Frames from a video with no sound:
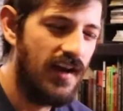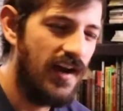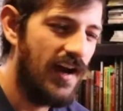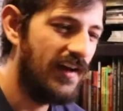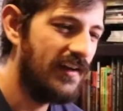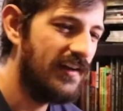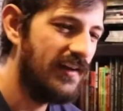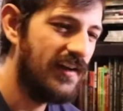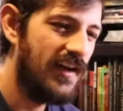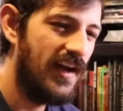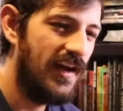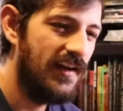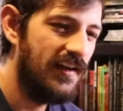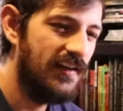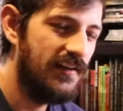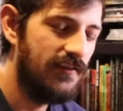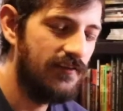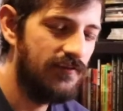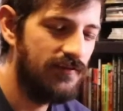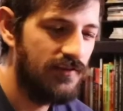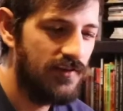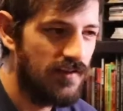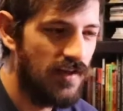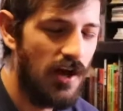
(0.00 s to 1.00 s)
I could kind
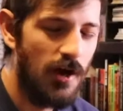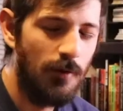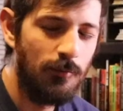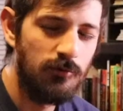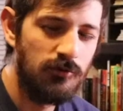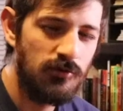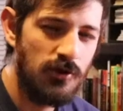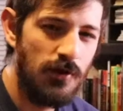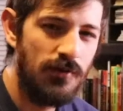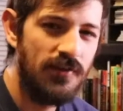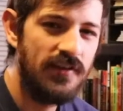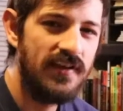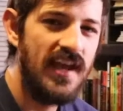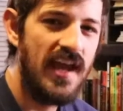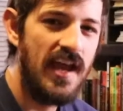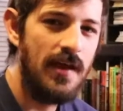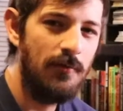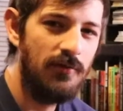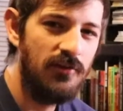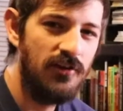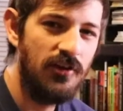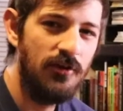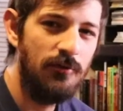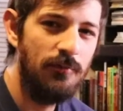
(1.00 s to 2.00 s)
of help grow the
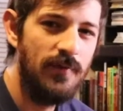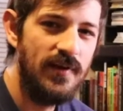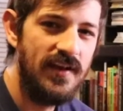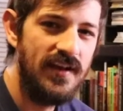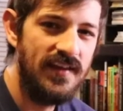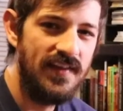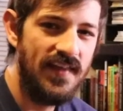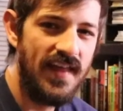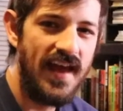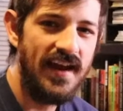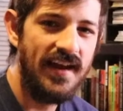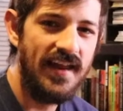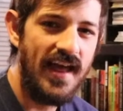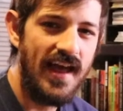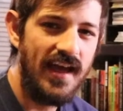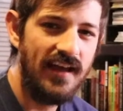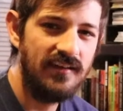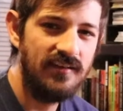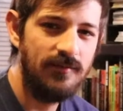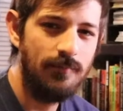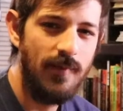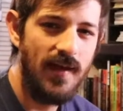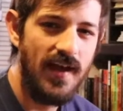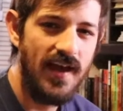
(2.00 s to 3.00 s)
game a little bit in that
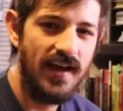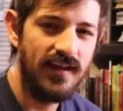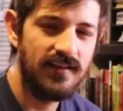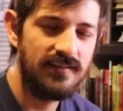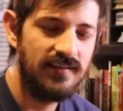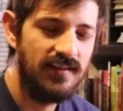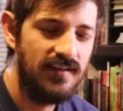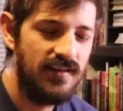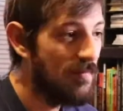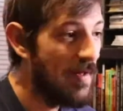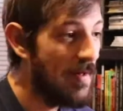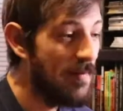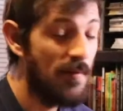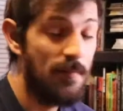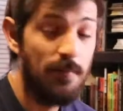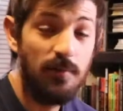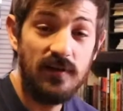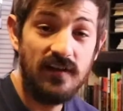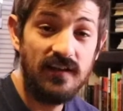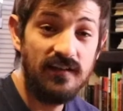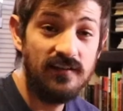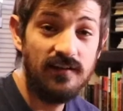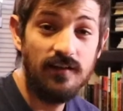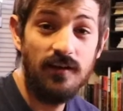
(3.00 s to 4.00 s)
aspect, maybe
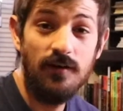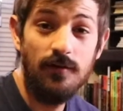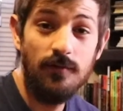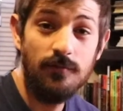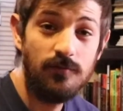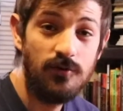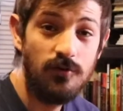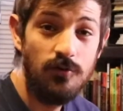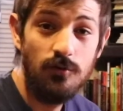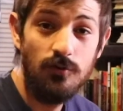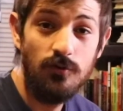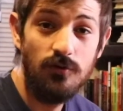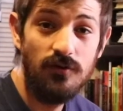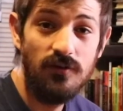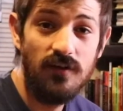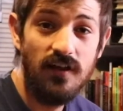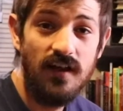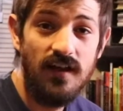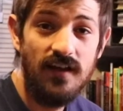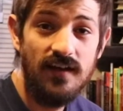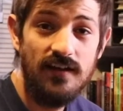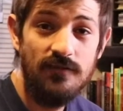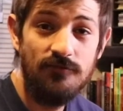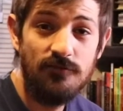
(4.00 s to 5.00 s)
bring some cool
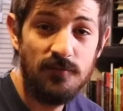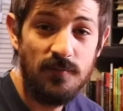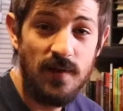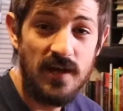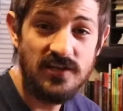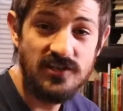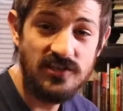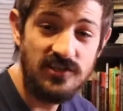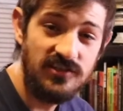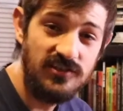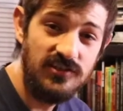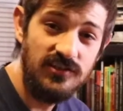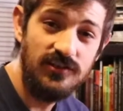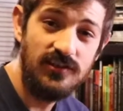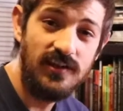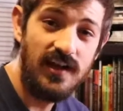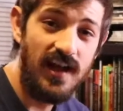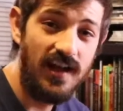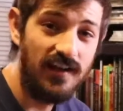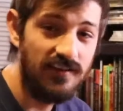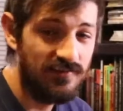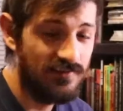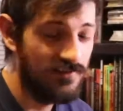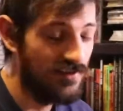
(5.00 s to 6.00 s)
information to you guys.